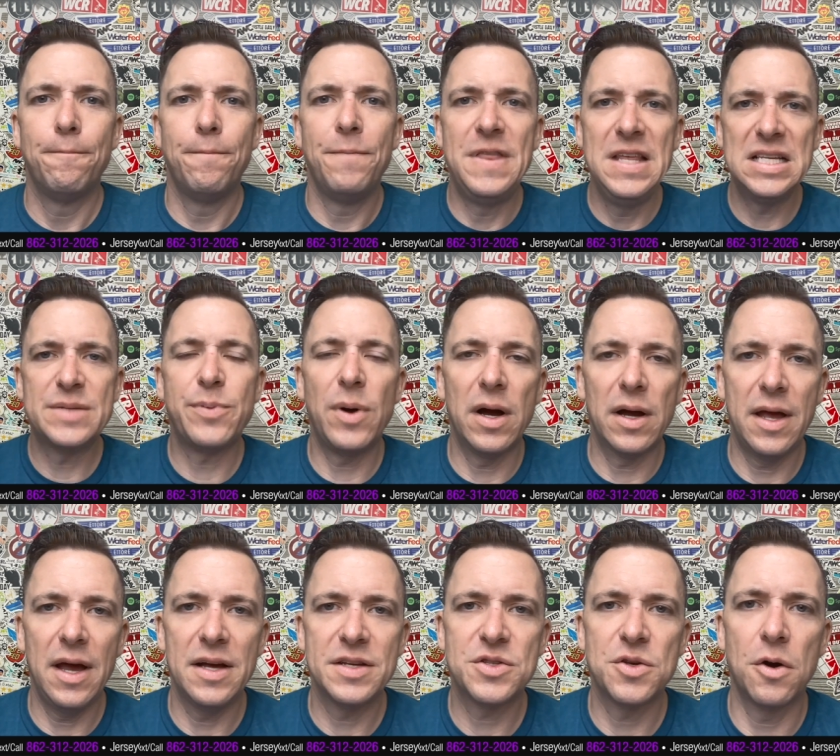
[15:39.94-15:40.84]
These
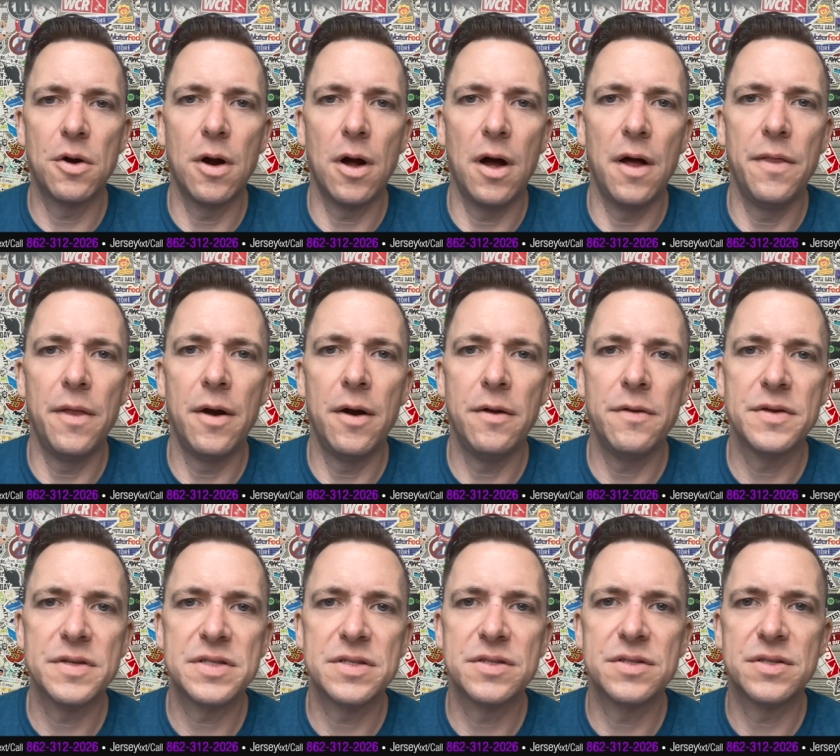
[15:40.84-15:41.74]
podcasts are on there.
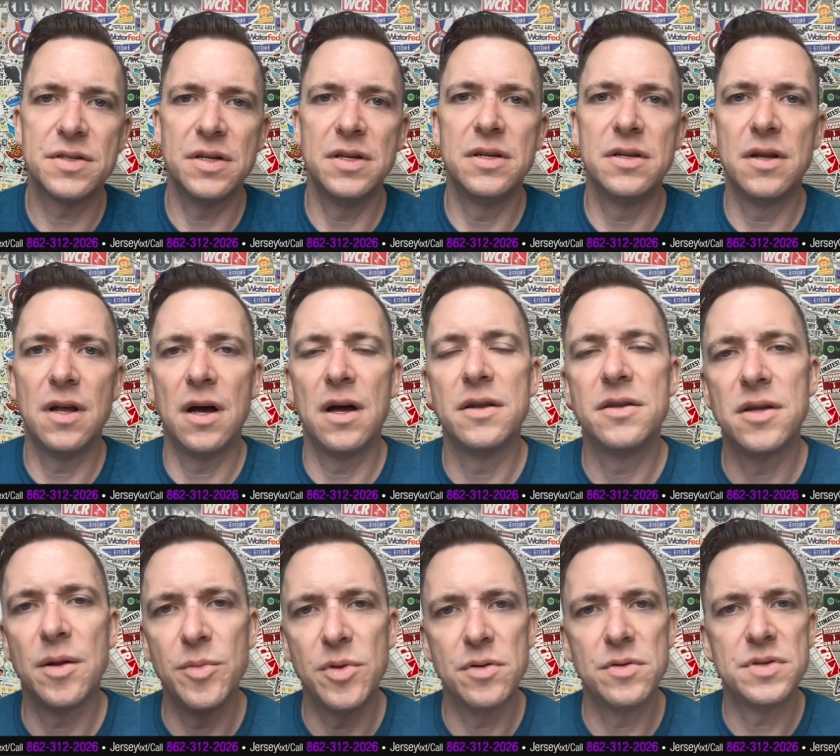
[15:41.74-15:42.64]
This is in on
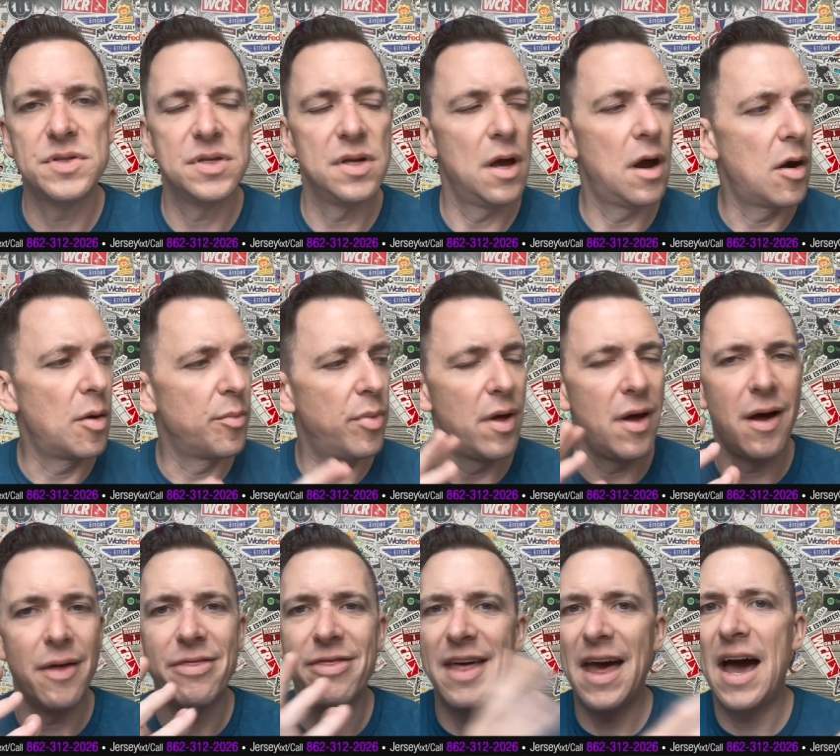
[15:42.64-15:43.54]
WCR, but
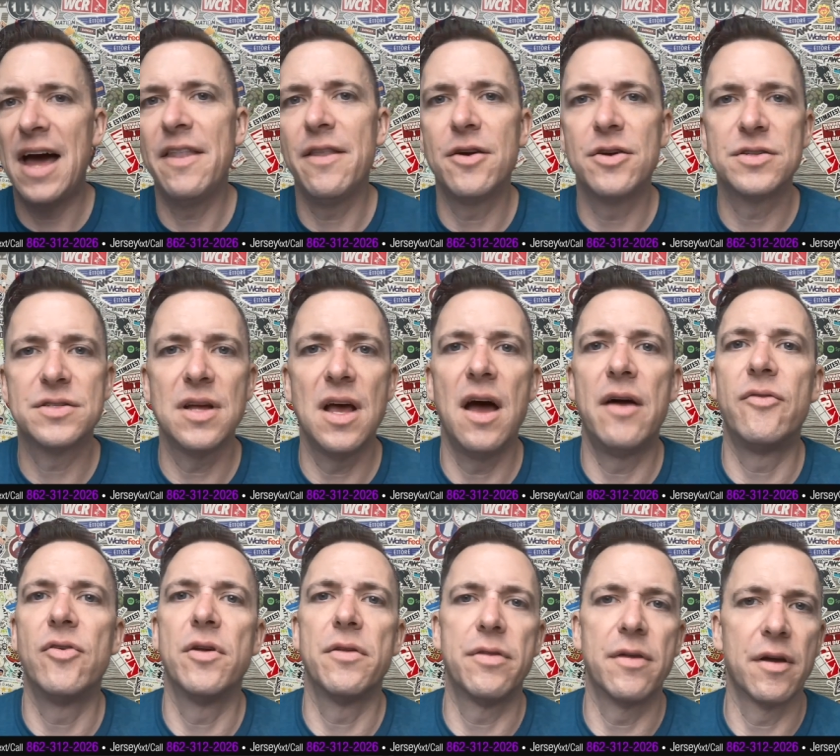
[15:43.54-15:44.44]
on that there's
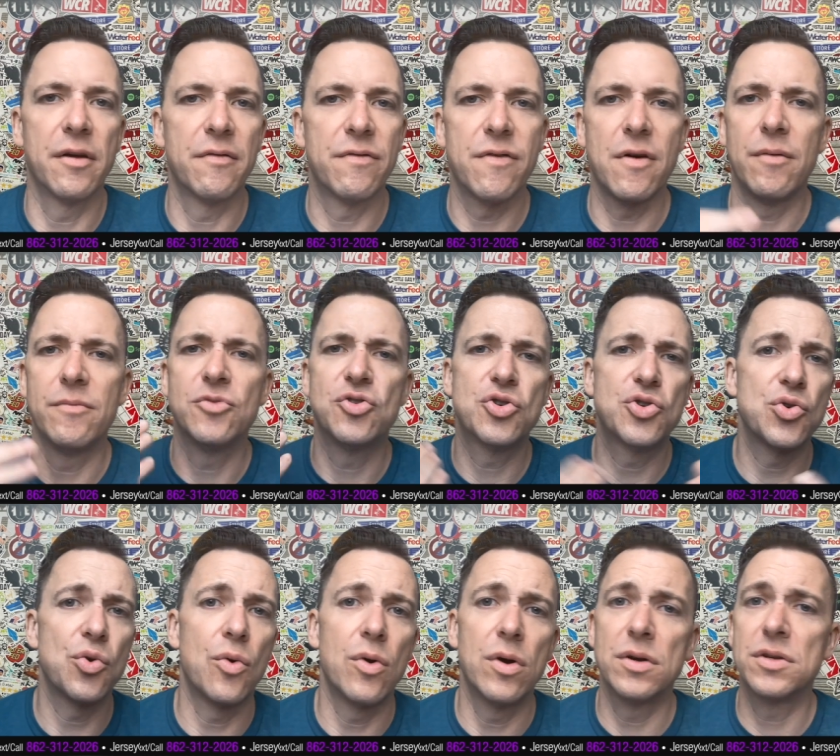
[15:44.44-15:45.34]
everything from
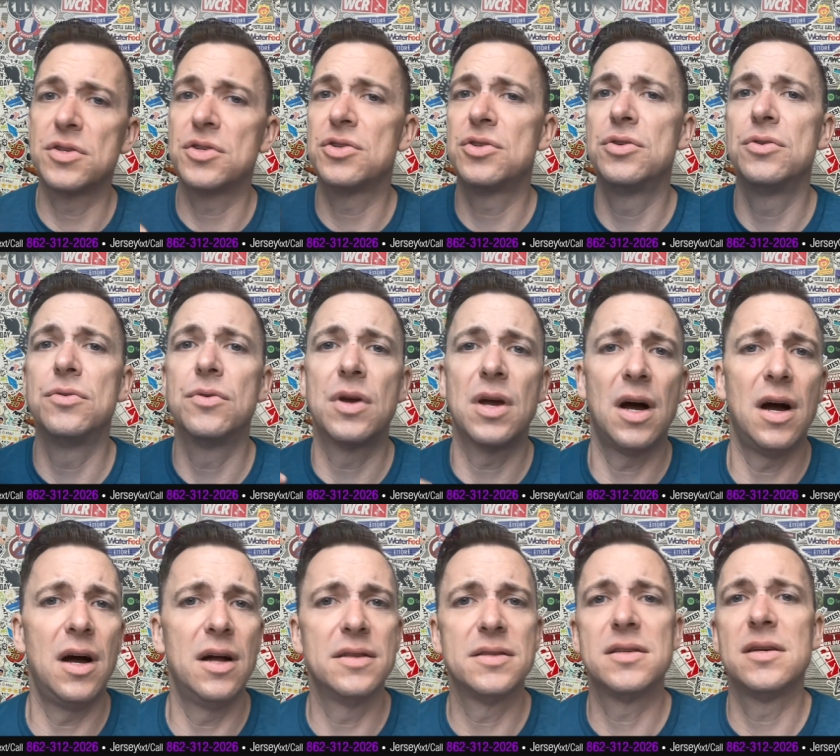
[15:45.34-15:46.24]
shorts to
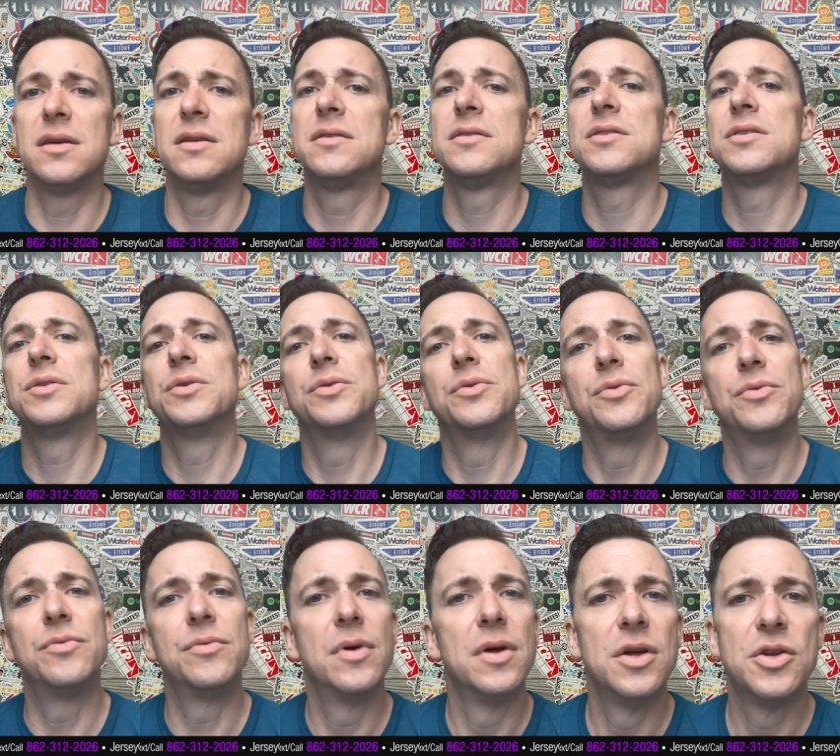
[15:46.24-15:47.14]
content
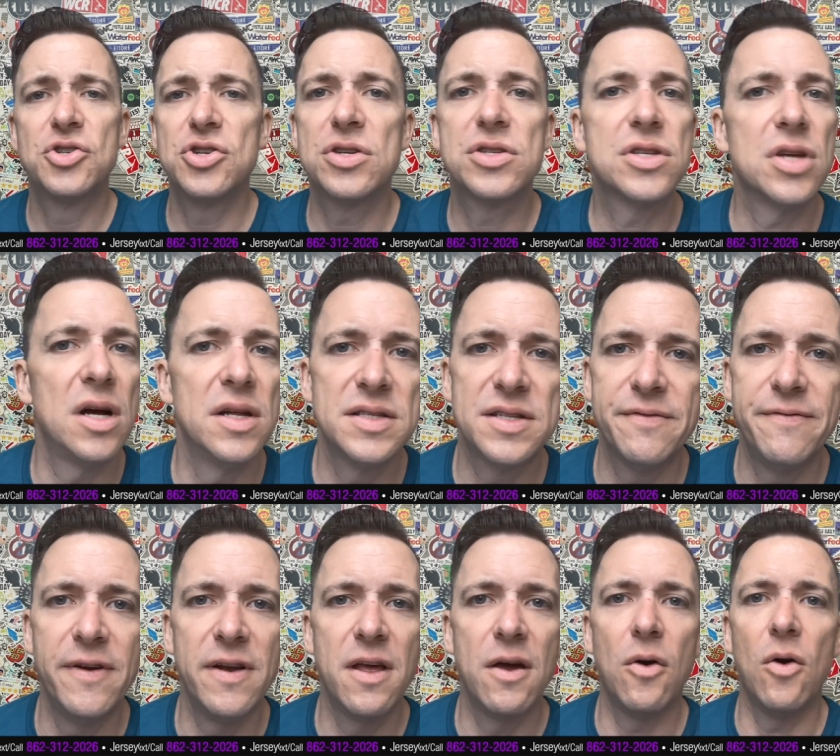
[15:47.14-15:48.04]
to just tons
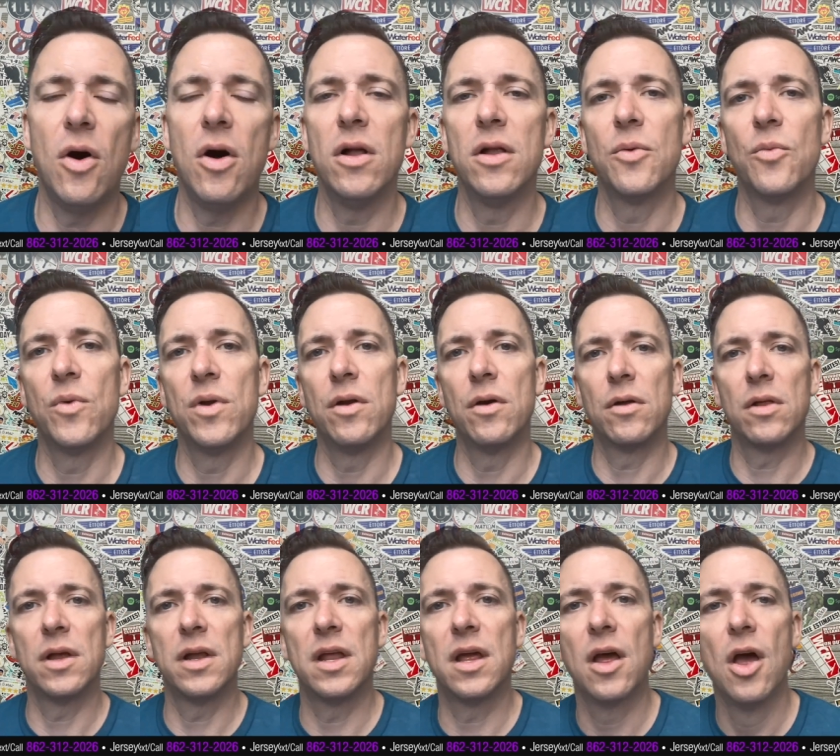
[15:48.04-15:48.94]
of video, all in window
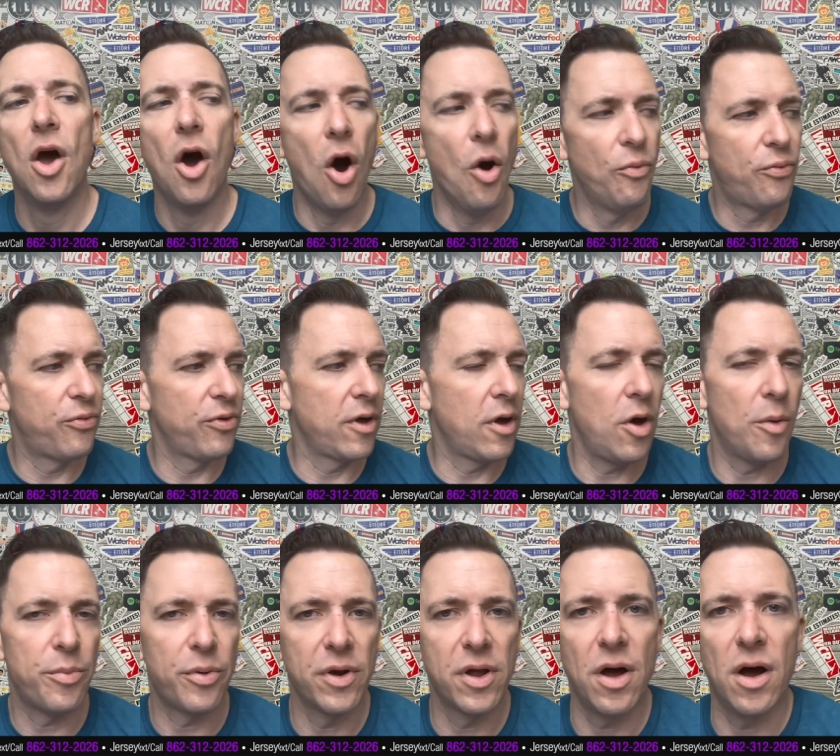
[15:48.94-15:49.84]
cleaning. Hopefully,
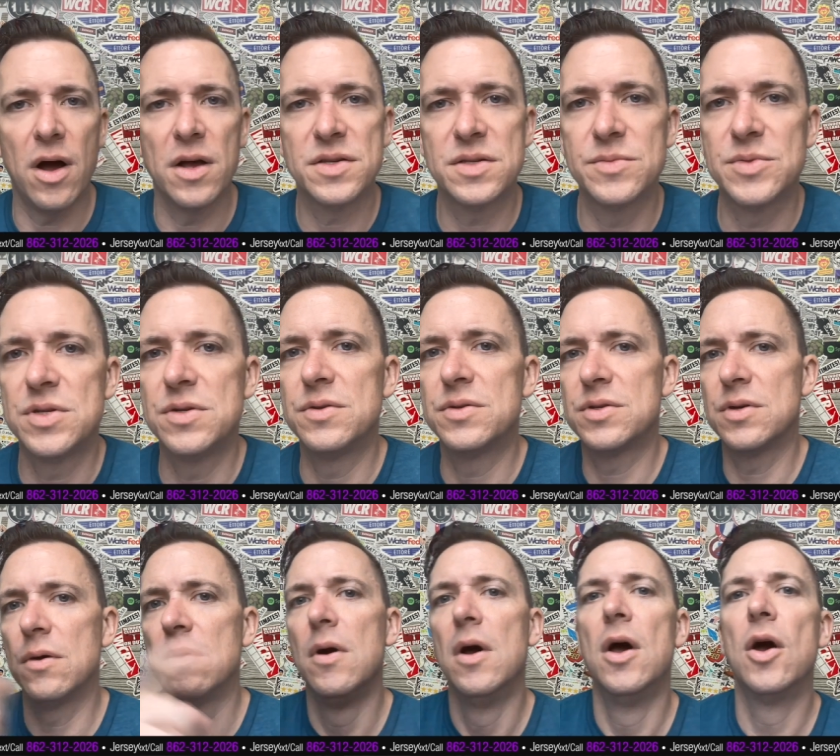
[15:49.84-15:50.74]
all pretty awesome too.
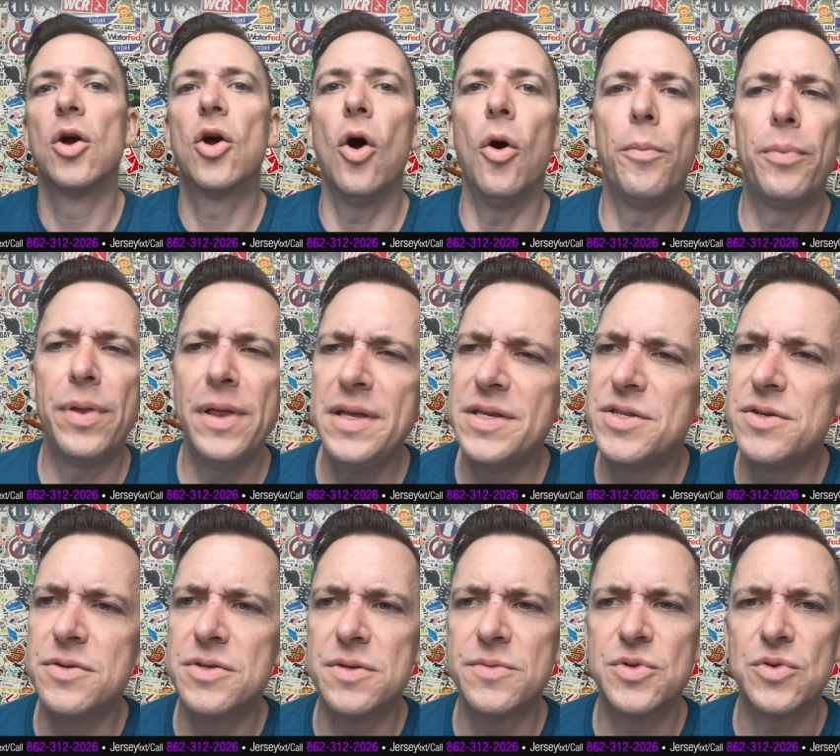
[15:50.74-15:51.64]
So go, please
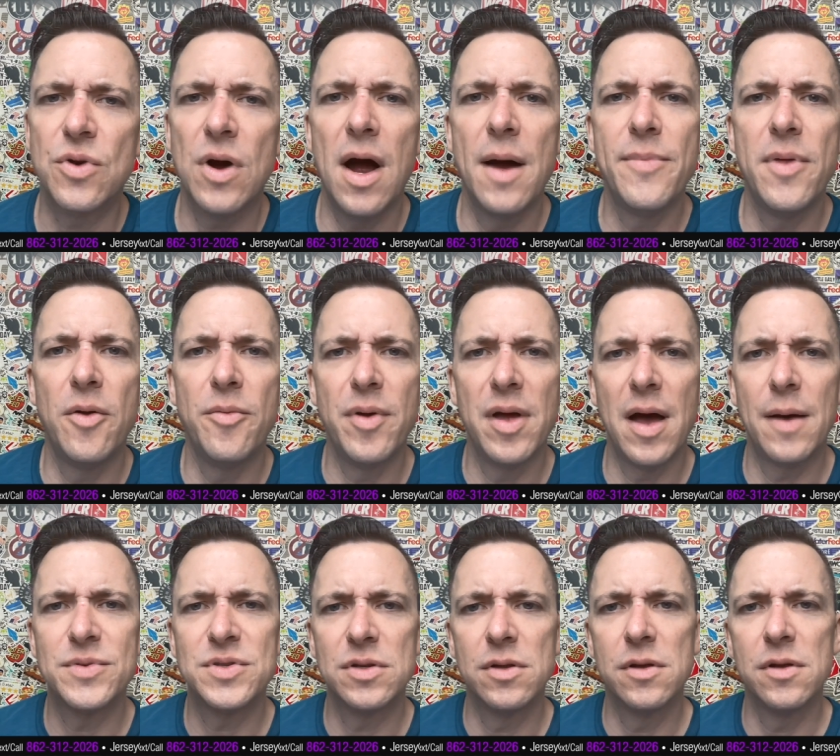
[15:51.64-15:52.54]
do subscribe. That'd be
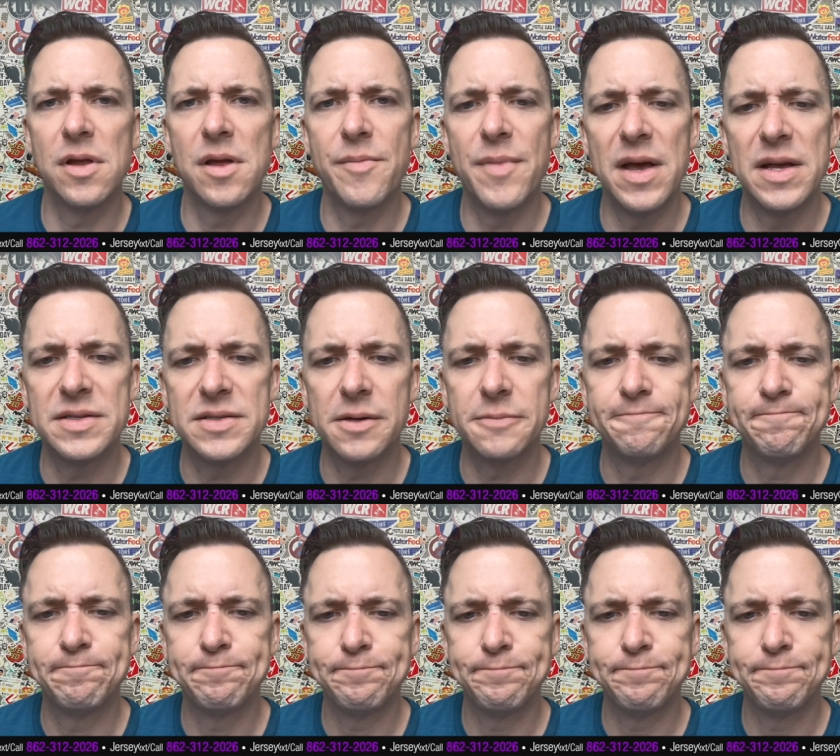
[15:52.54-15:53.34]
absolutely amazing.